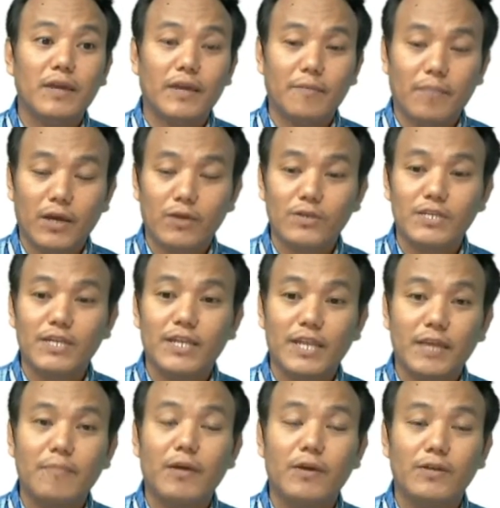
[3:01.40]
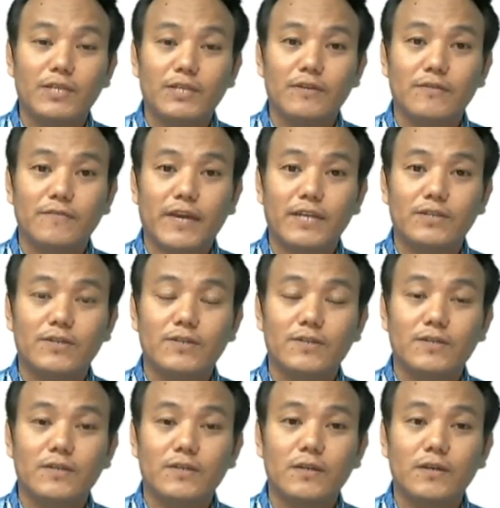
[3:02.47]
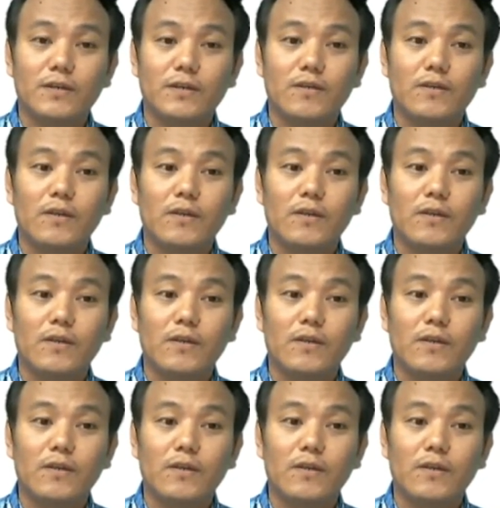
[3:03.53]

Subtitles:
biotic and abiotic factors? Right?